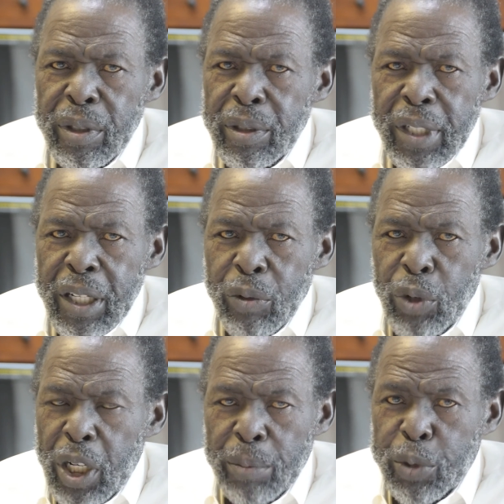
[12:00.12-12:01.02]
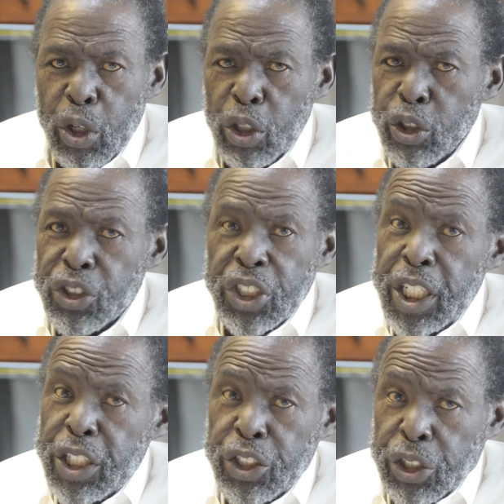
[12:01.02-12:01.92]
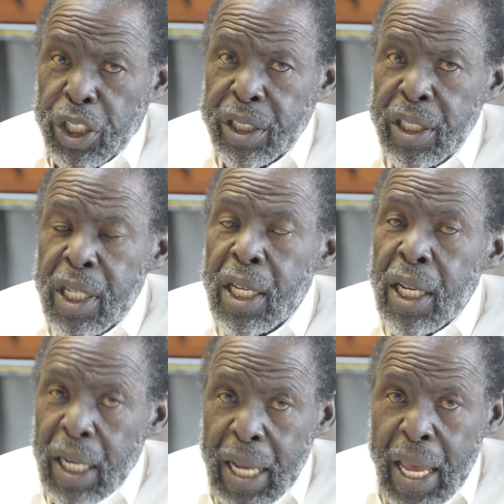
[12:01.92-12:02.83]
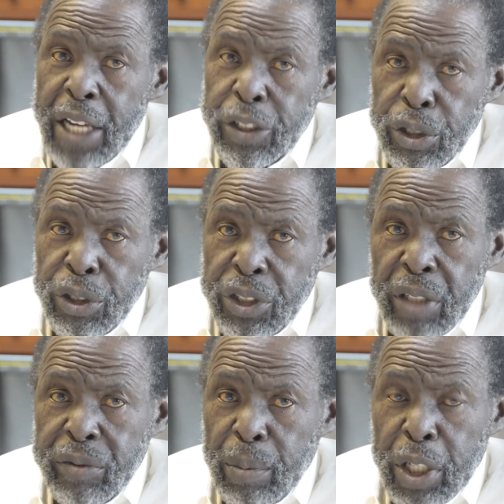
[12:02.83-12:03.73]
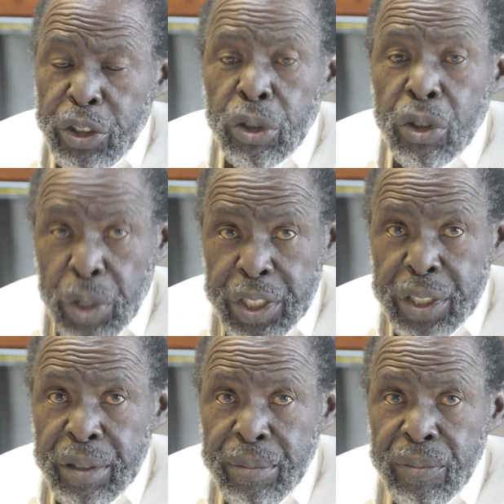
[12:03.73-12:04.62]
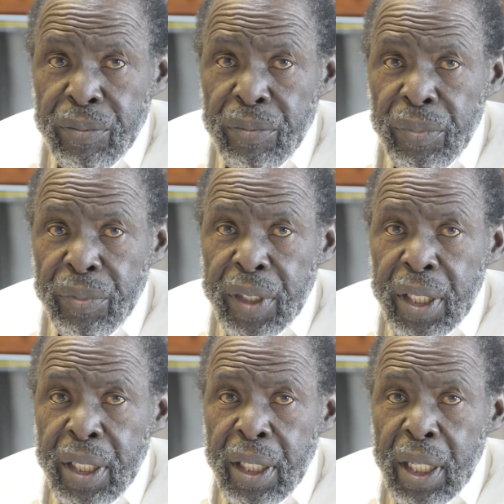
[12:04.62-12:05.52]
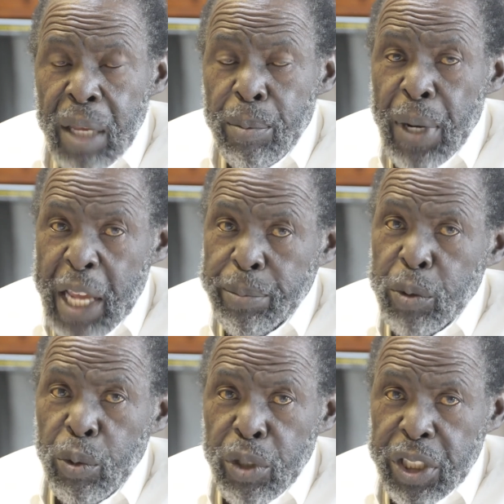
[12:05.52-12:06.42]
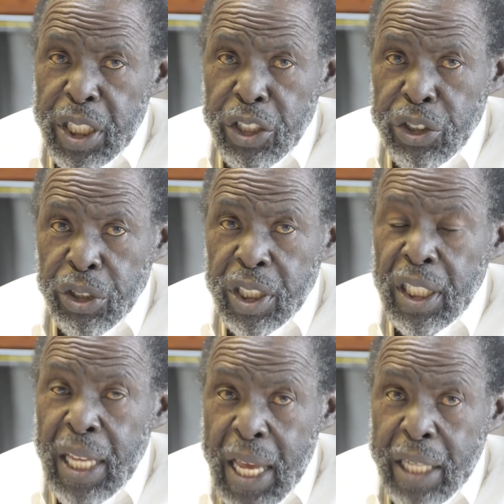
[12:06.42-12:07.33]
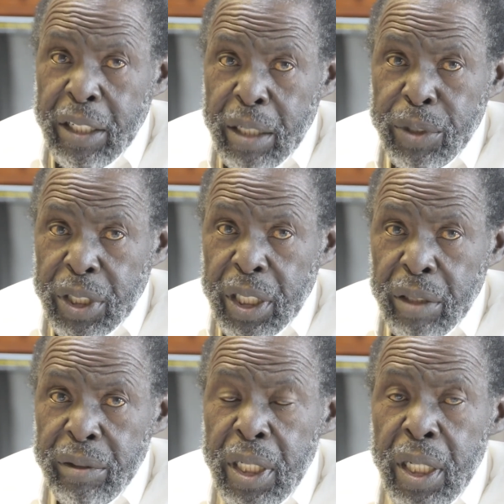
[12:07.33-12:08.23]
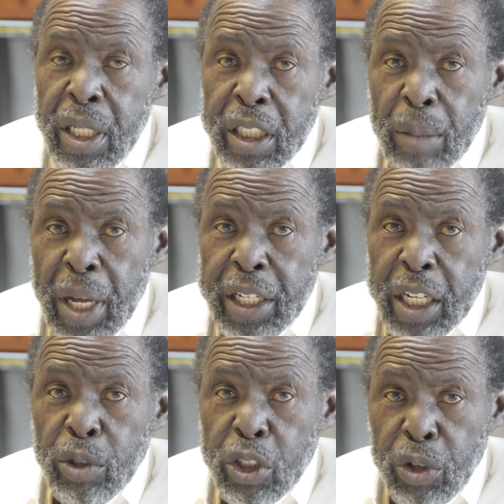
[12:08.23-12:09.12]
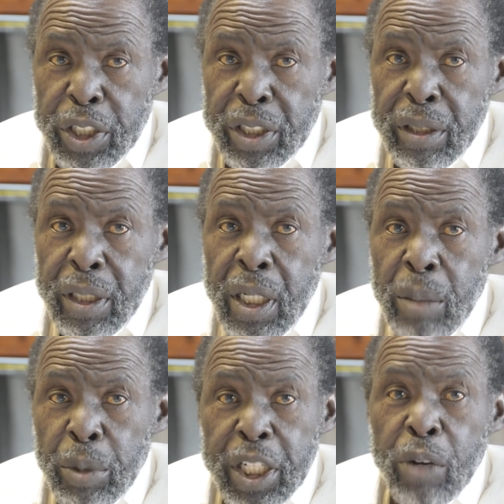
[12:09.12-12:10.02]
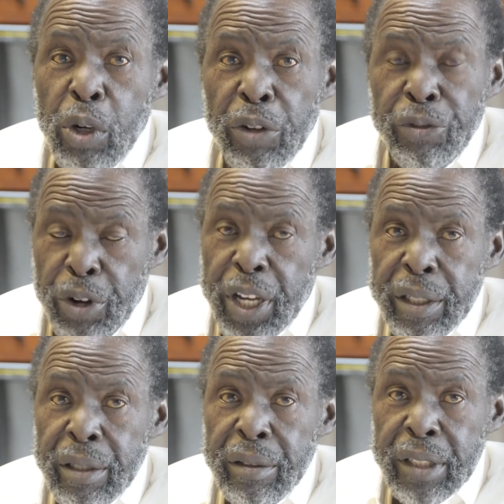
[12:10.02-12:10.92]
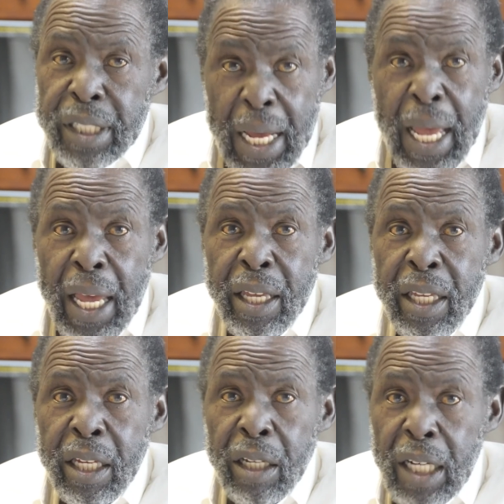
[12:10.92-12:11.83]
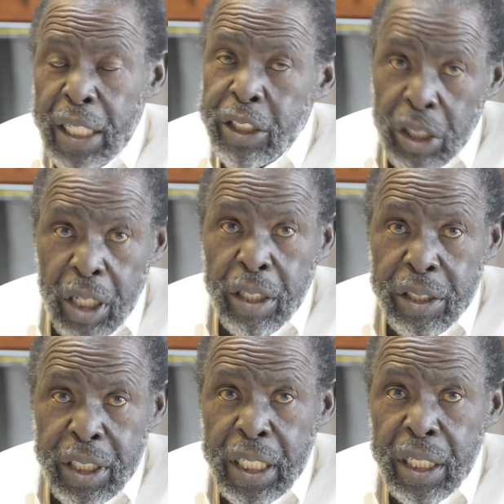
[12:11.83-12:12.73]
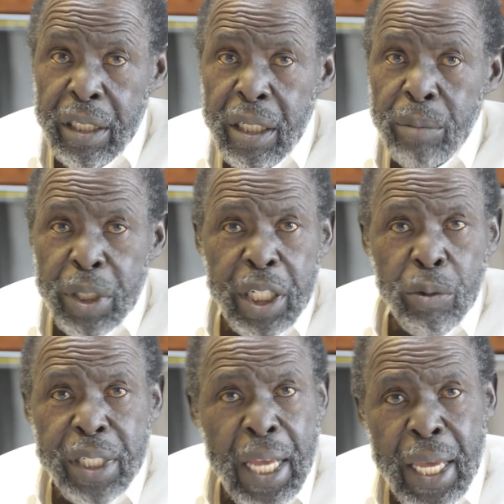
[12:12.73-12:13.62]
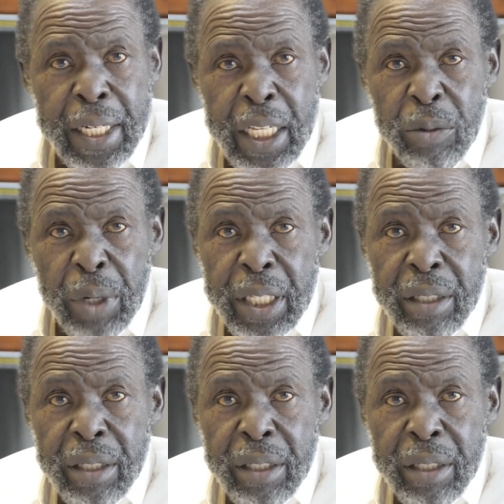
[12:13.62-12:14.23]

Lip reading: to reel up to it because you were sitting in church lying to yourself talking about you're a Christian. And black people were sitting in church lying to themselves talking about they were Christian, but they were afraid to die like the others did. But they were dying anyway.